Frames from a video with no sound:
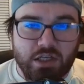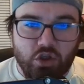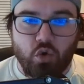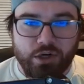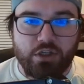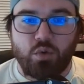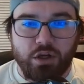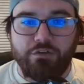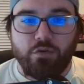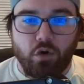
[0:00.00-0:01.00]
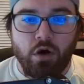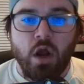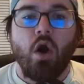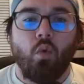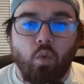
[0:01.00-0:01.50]
in 2024,
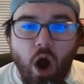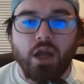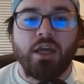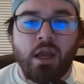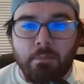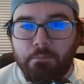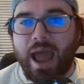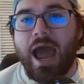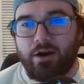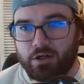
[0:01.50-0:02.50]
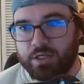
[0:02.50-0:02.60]
walking batters.